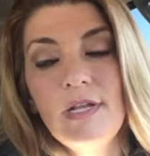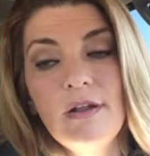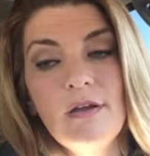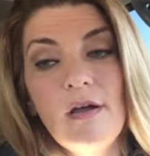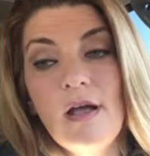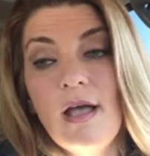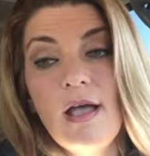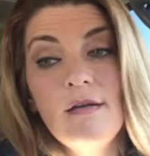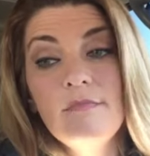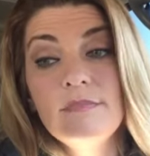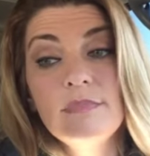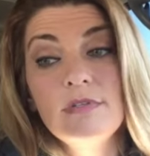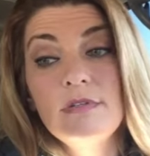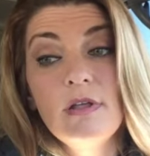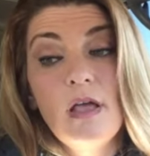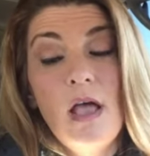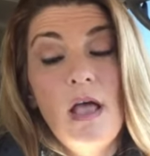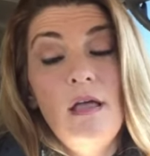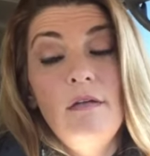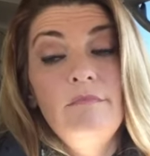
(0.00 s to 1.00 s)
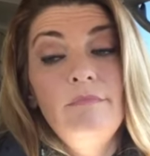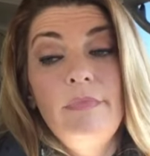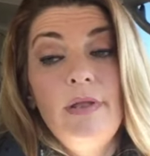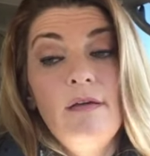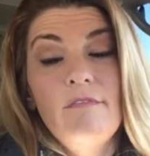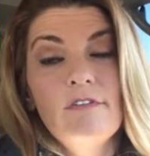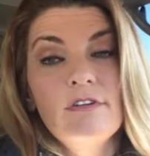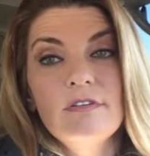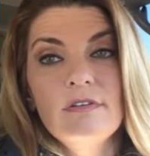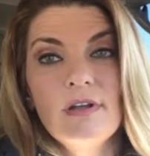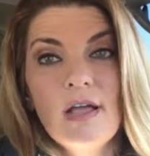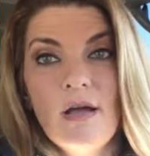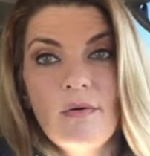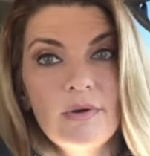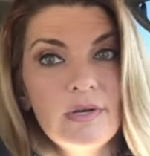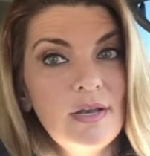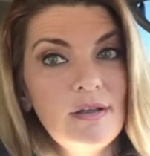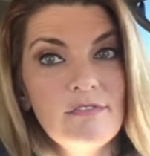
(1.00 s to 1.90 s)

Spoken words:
you know, I would